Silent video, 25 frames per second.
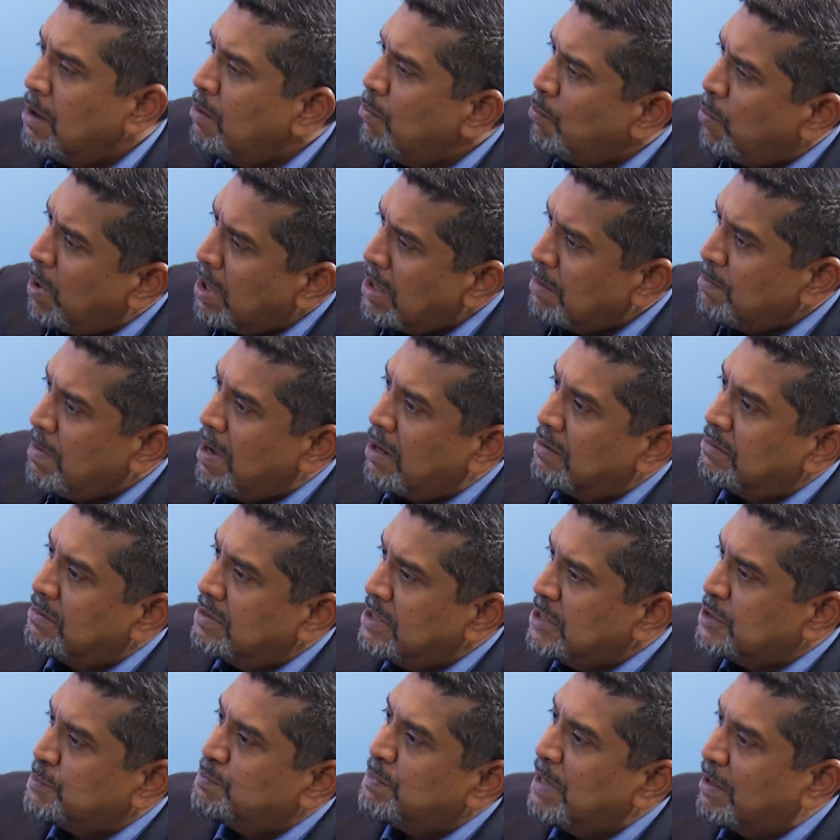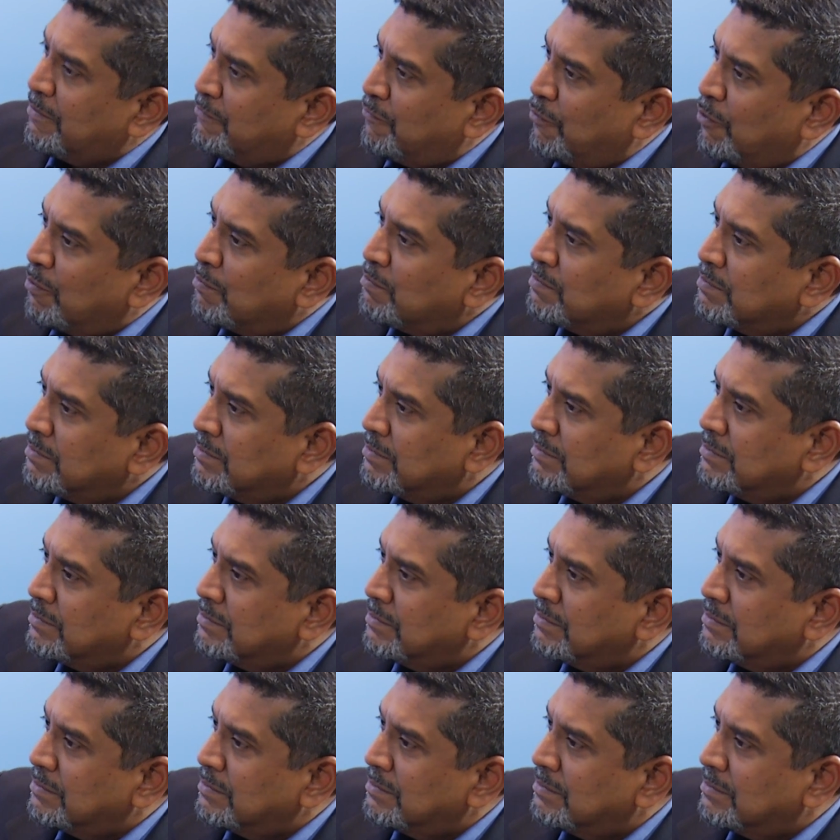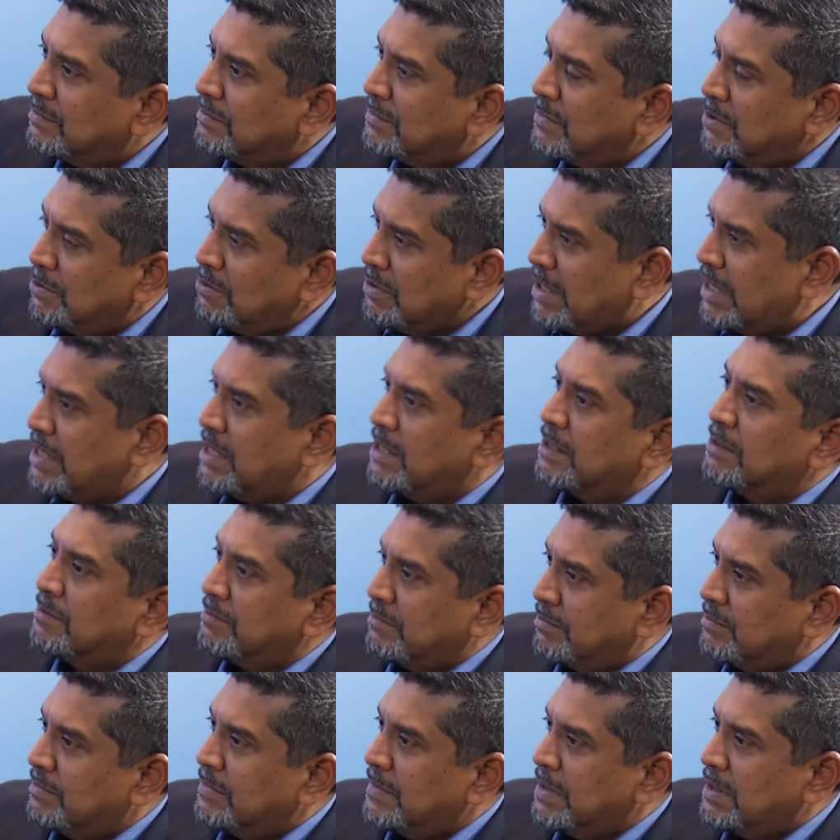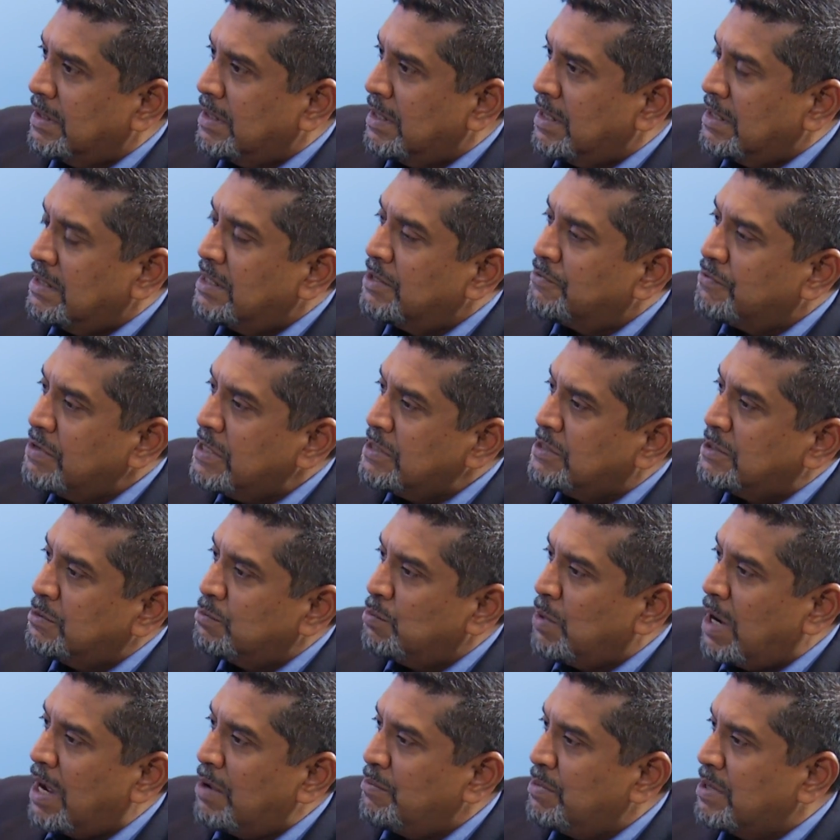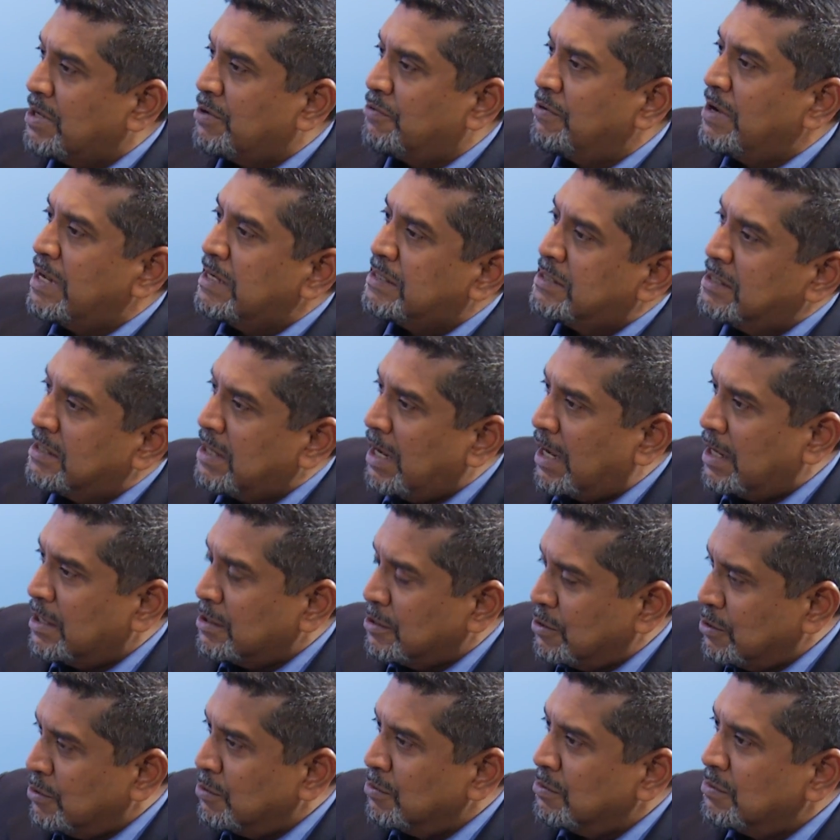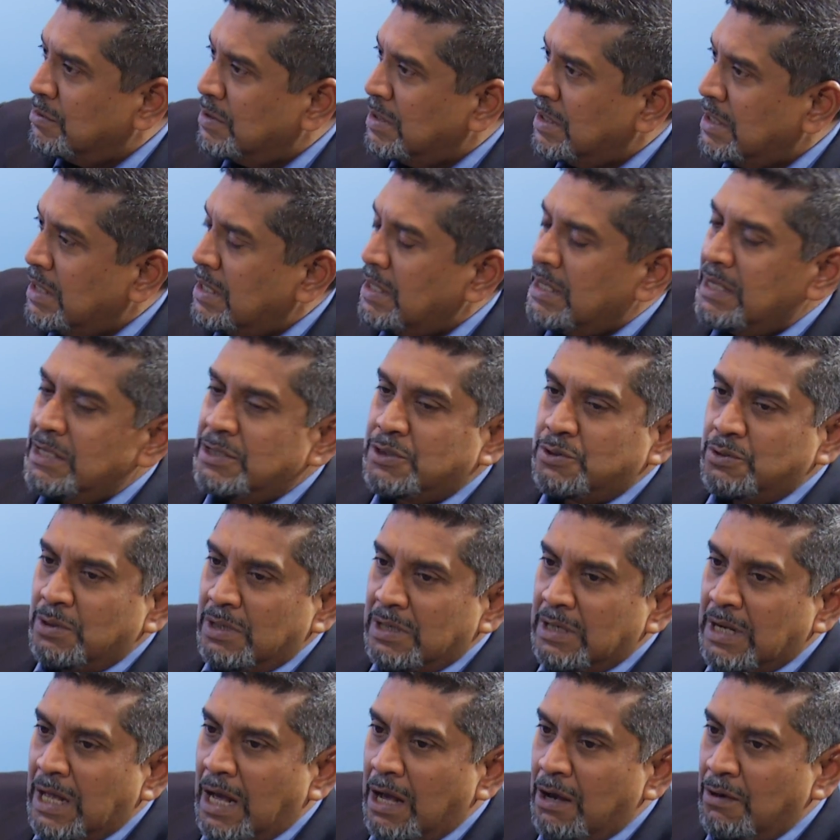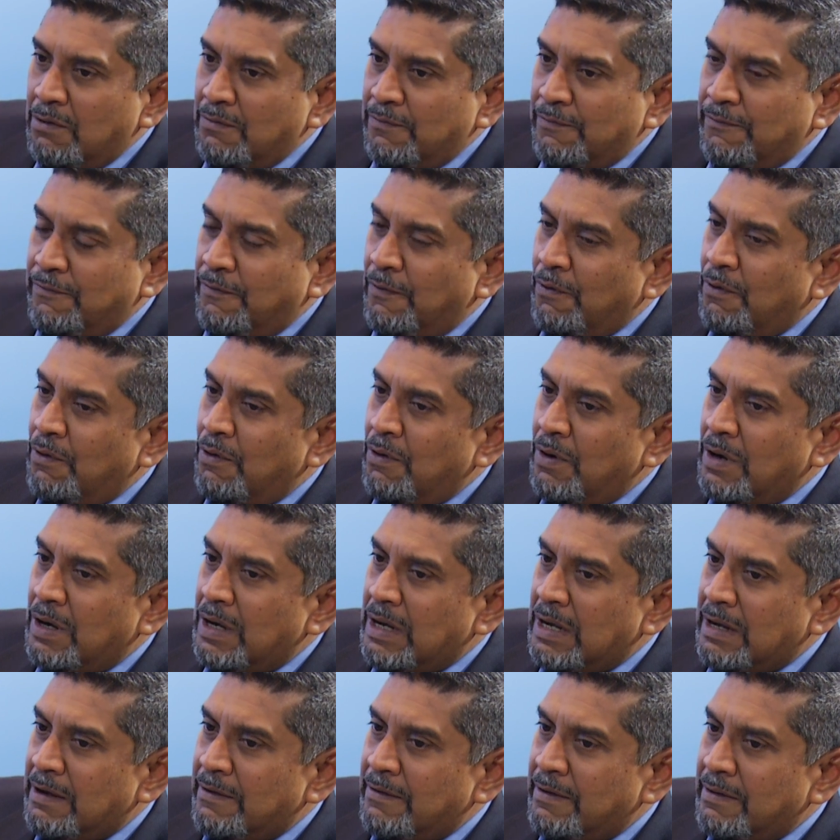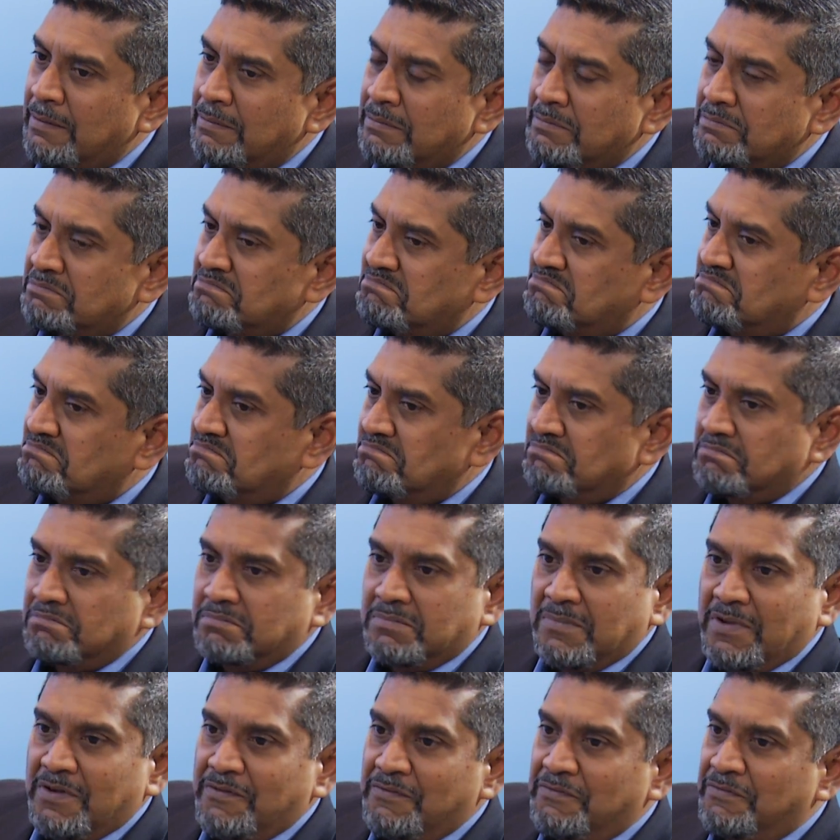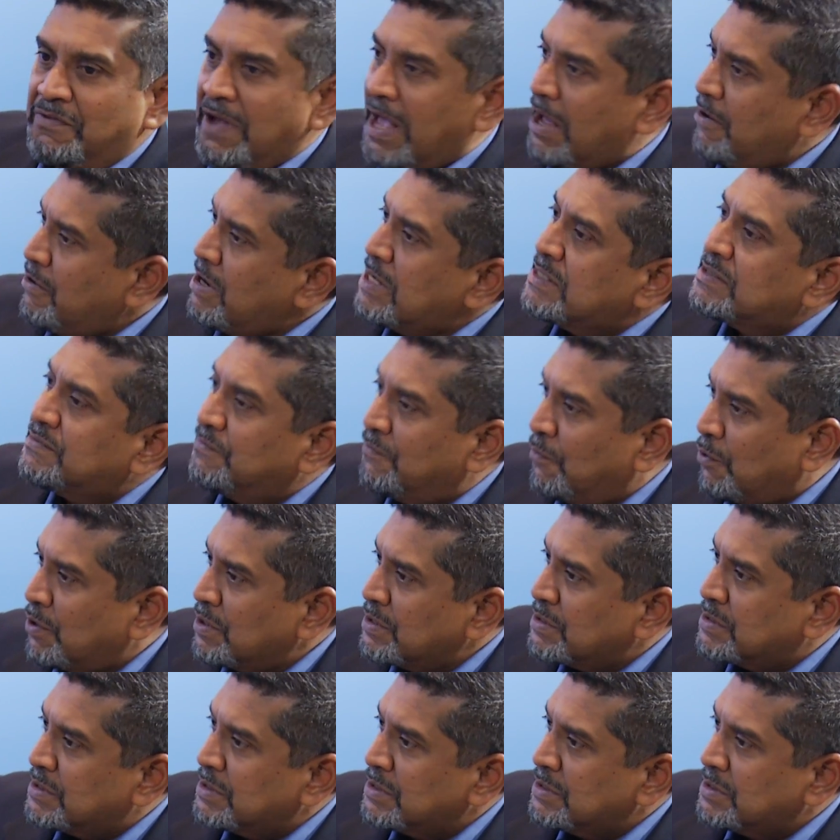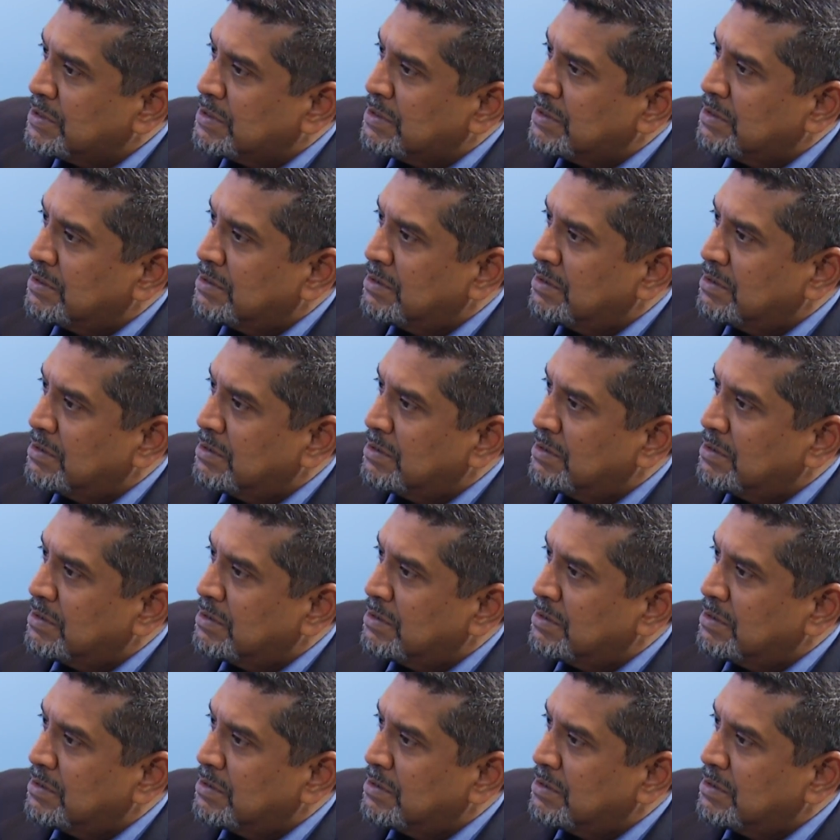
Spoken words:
What about this platform? Look at it. The reason why we created IQ is to allow for various voices